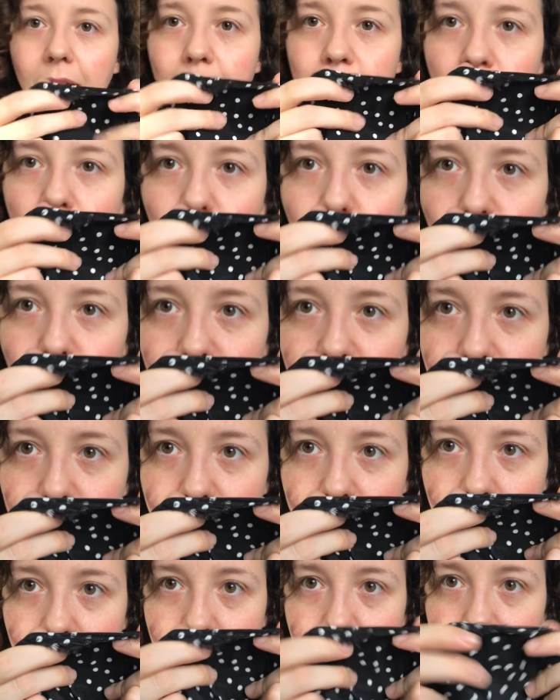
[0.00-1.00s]
I'm not sure if you
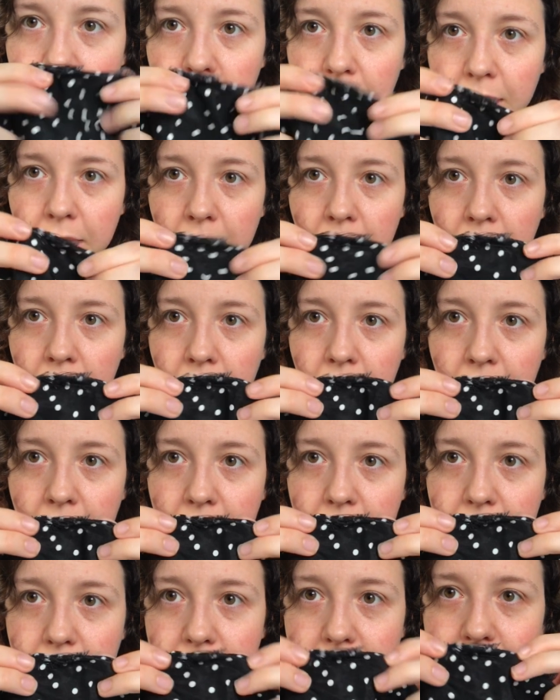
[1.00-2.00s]
can
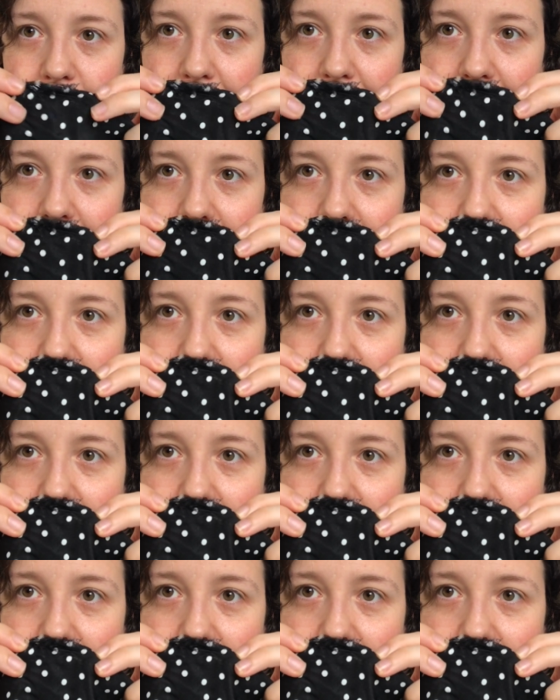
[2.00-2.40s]
see